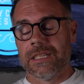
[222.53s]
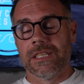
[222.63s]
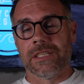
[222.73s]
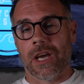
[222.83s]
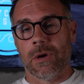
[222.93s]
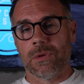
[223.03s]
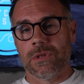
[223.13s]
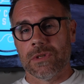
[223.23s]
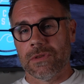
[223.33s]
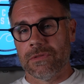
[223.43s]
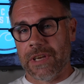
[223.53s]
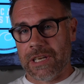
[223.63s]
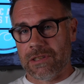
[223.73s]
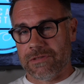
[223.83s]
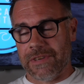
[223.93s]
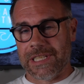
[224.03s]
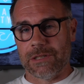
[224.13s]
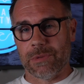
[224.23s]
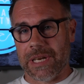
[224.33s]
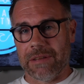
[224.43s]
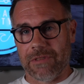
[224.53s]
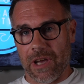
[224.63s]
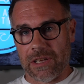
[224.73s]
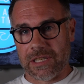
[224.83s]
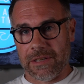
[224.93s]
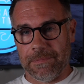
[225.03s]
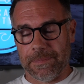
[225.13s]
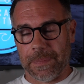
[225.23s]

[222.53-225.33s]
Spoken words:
So vehicle's fitted with an inverter.